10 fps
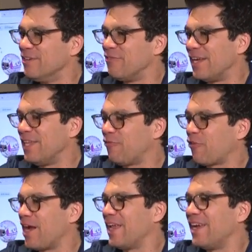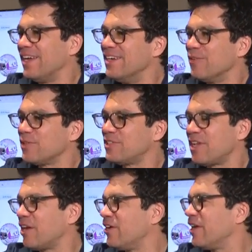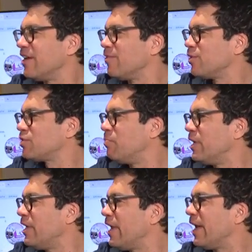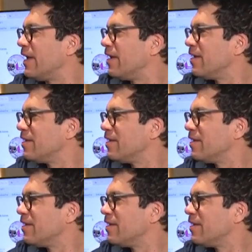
Finally Friday. What's Saturday? What's Monday?